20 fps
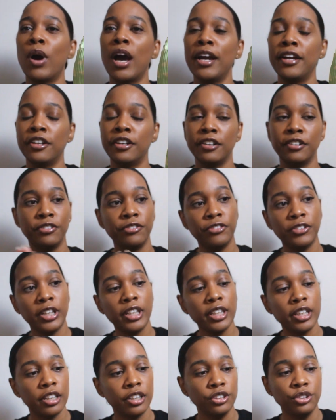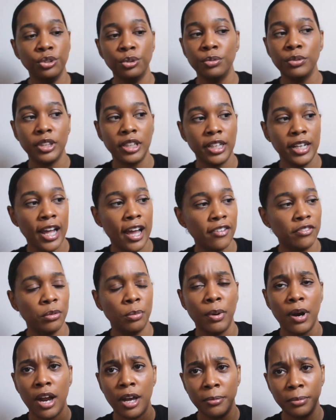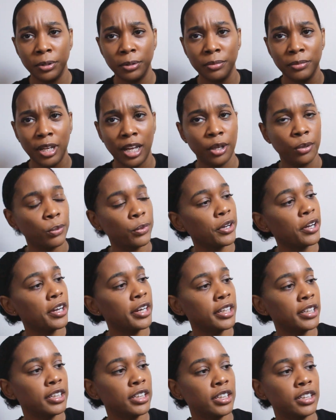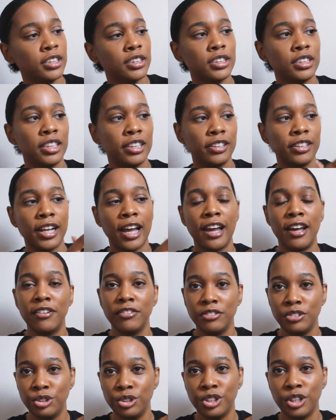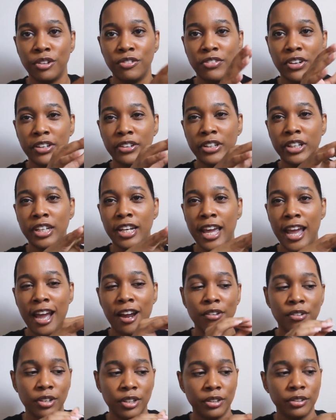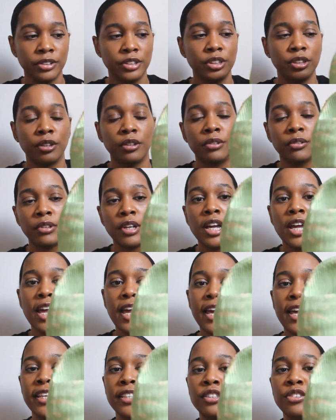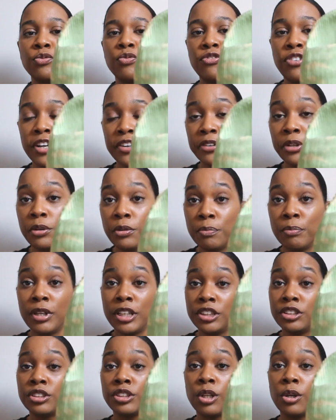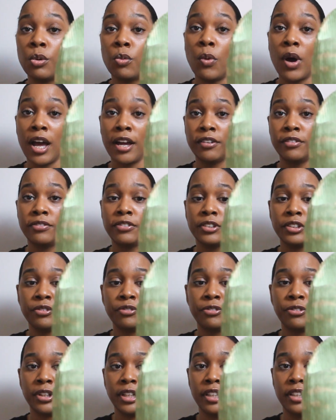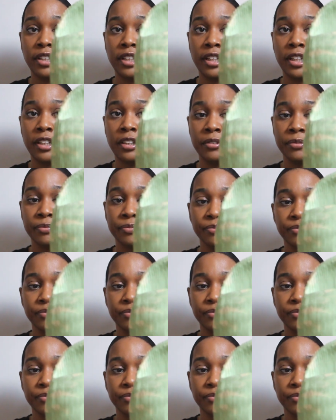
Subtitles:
wider feet, then you wouldn't have a problem like wearing these. They're not, you know, very narrow, so it's very much so wide foot friendly.